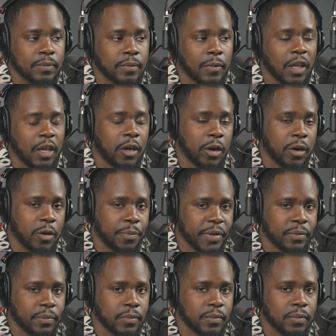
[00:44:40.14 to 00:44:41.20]
He heard
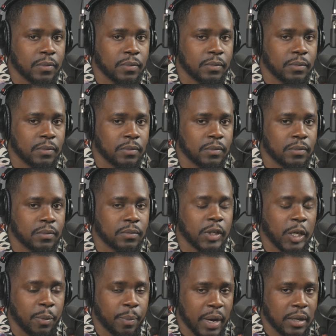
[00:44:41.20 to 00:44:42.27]
me.
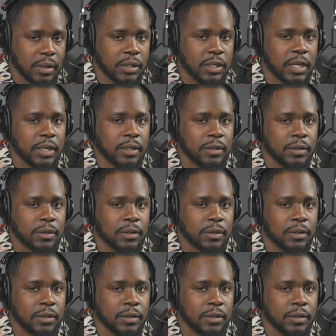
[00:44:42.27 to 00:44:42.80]
He apologized.